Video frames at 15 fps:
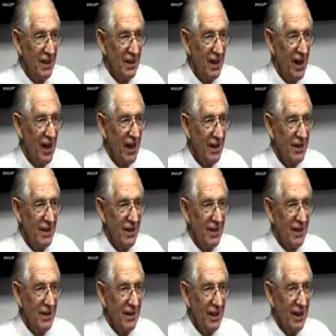Right?
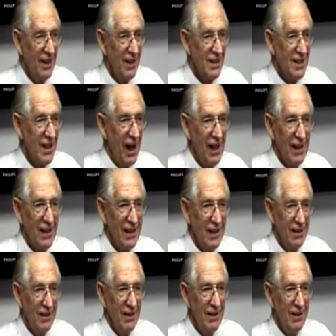And it's like,
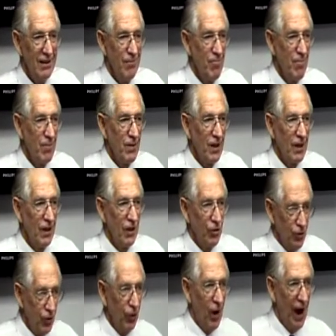
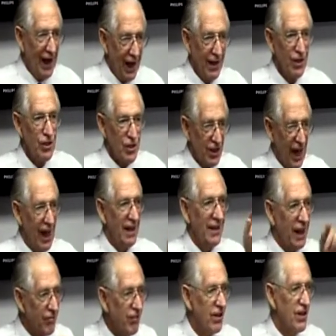do I understand
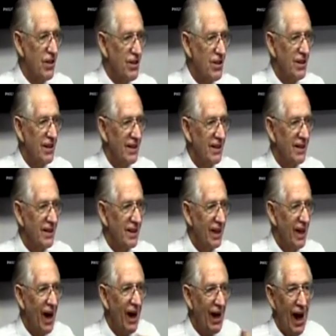that verse?
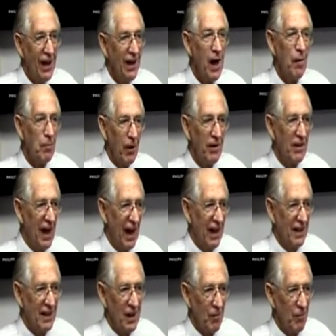And I hung up on
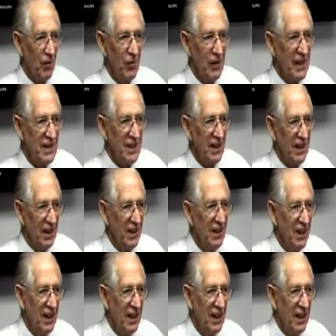that a couple of weeks ago.